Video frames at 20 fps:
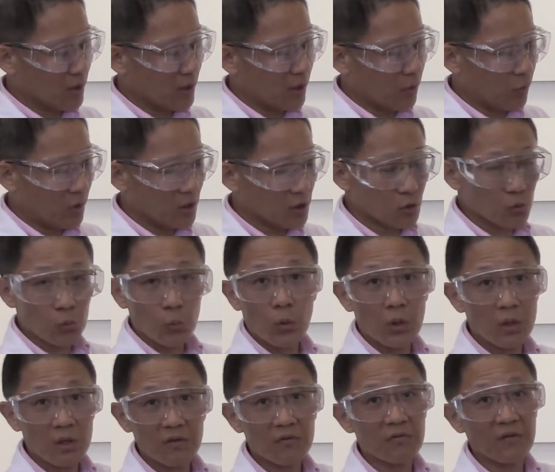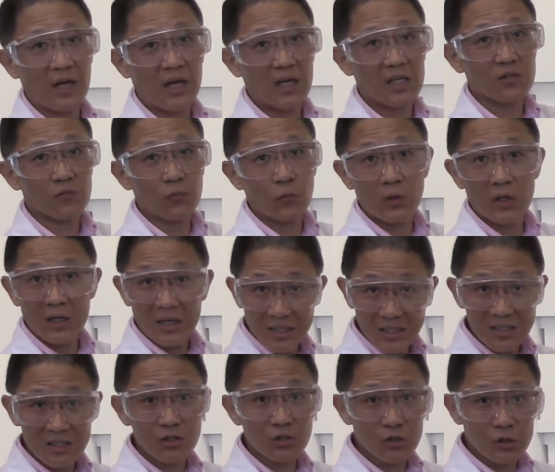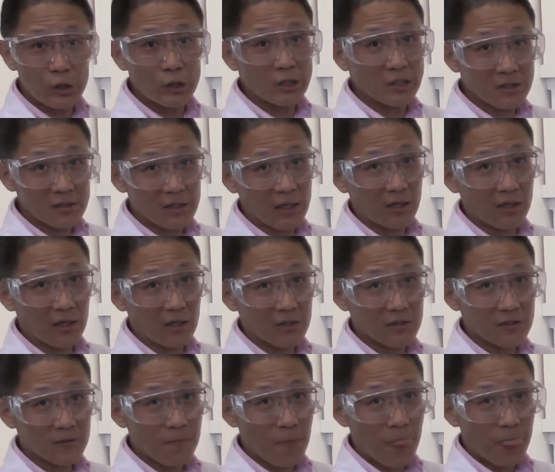that we swirl the flask for at least 30 seconds.